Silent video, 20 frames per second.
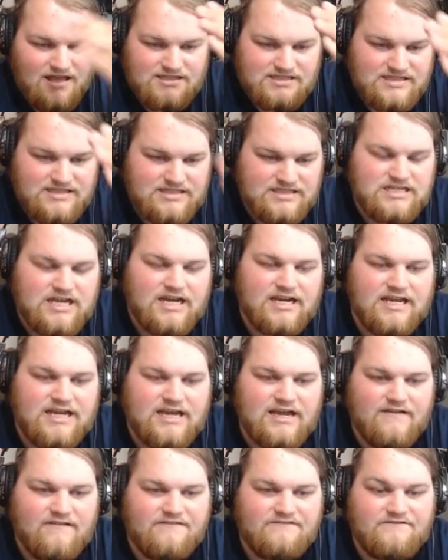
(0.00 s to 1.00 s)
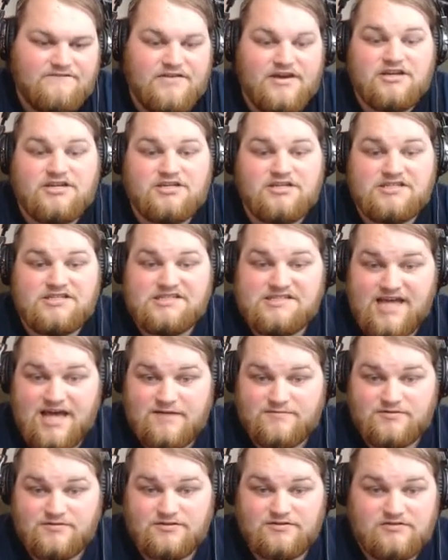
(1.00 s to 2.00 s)
Stunning fish. This is
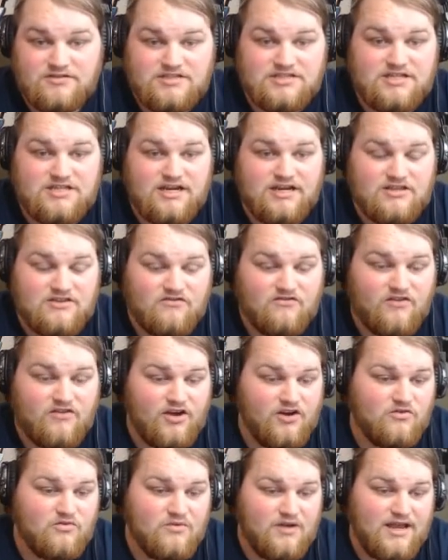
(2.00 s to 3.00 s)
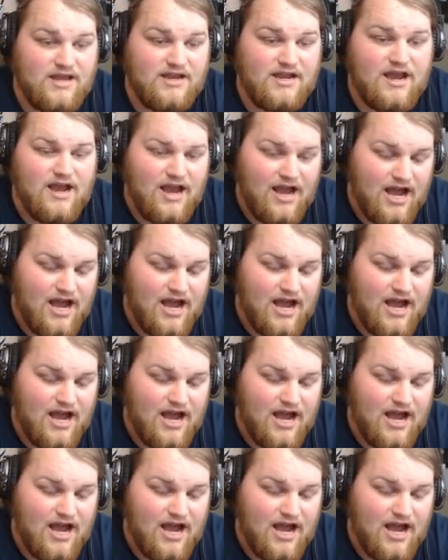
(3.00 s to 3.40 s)
absolutely stunning. The fire red.